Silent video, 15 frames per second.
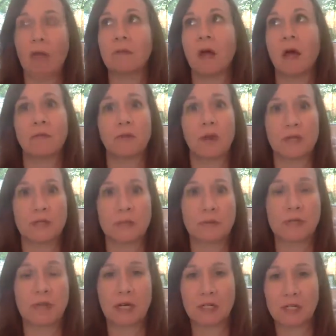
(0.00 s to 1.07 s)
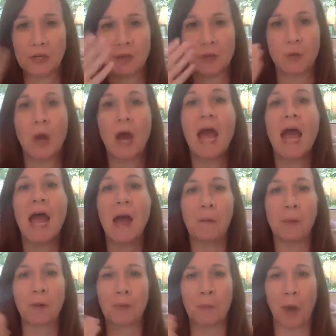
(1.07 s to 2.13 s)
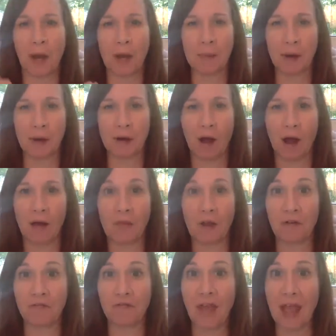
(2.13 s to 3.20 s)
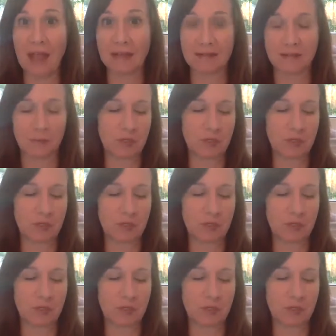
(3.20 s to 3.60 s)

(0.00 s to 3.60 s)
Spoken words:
lot of customers actually who put the body butter on their face,